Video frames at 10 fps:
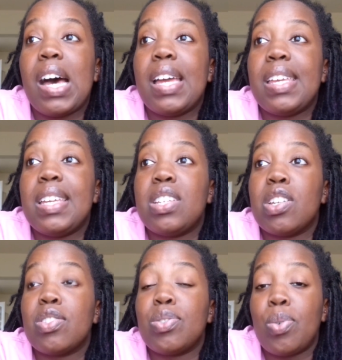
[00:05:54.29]
I
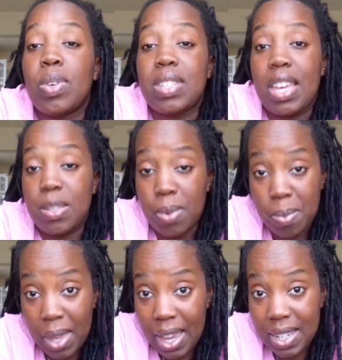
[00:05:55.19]
just know it's an
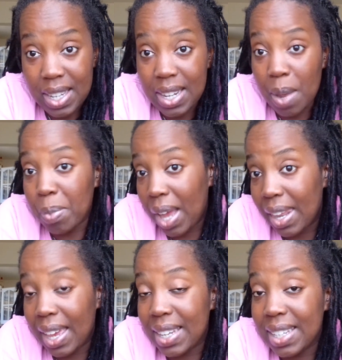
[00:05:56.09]
experiment that I did. I'm
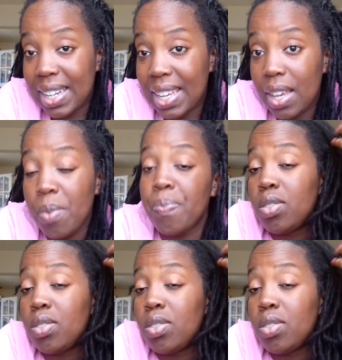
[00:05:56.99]
glad I did it.